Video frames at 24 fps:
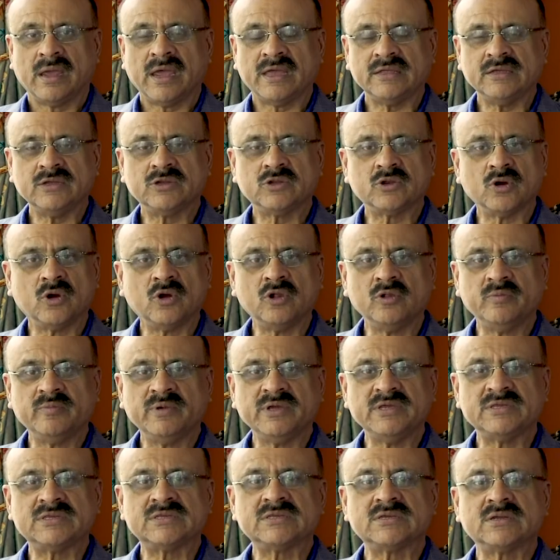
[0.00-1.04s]
And he told
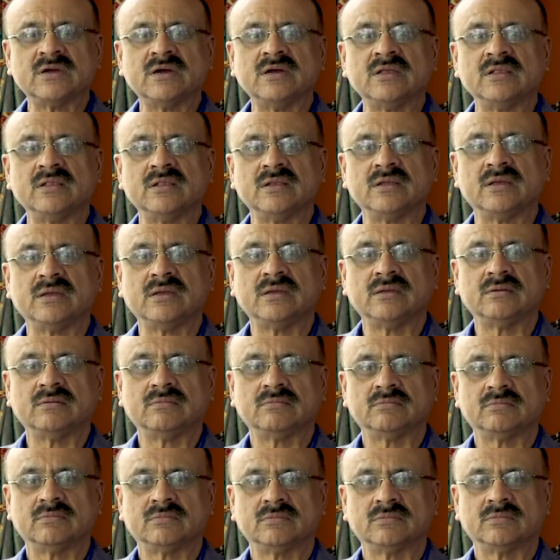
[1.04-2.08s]
me sternly,
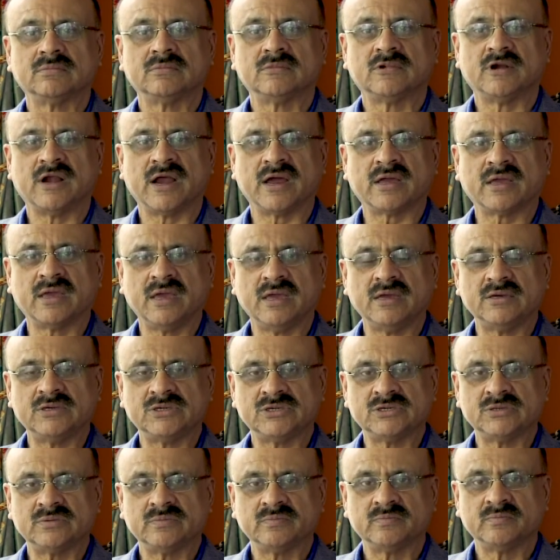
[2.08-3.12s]

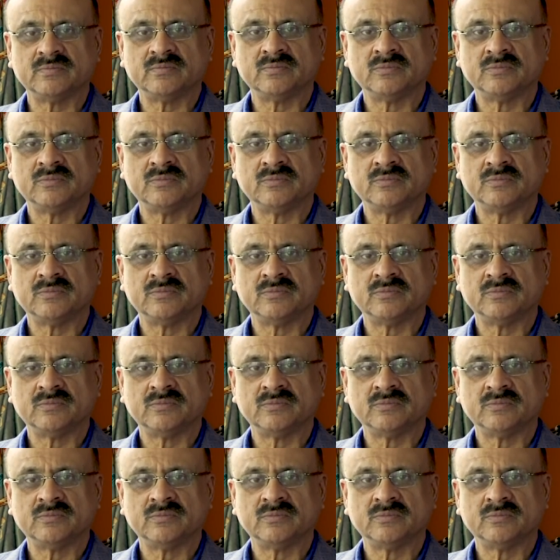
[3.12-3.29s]
"Rakesh,